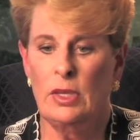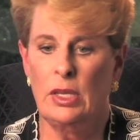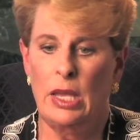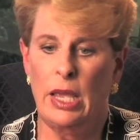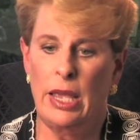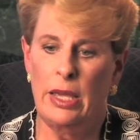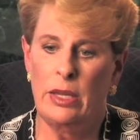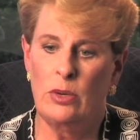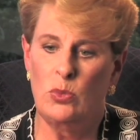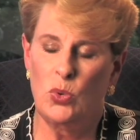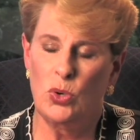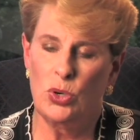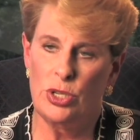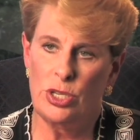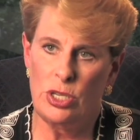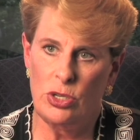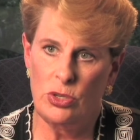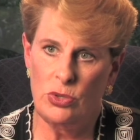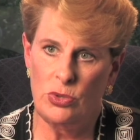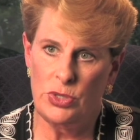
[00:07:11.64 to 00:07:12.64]
and were
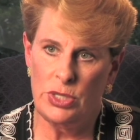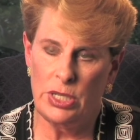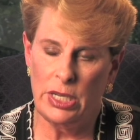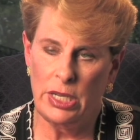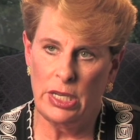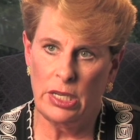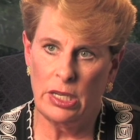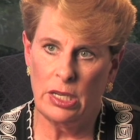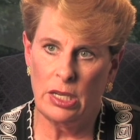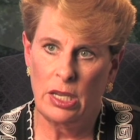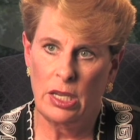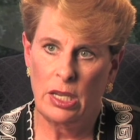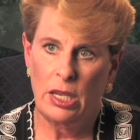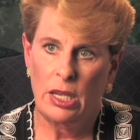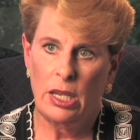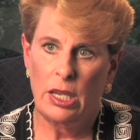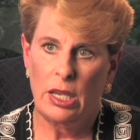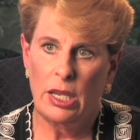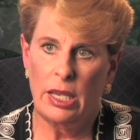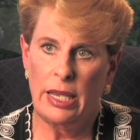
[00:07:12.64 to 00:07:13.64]
using
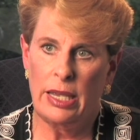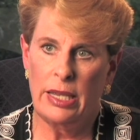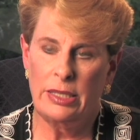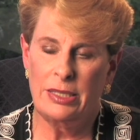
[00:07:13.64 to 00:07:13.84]
a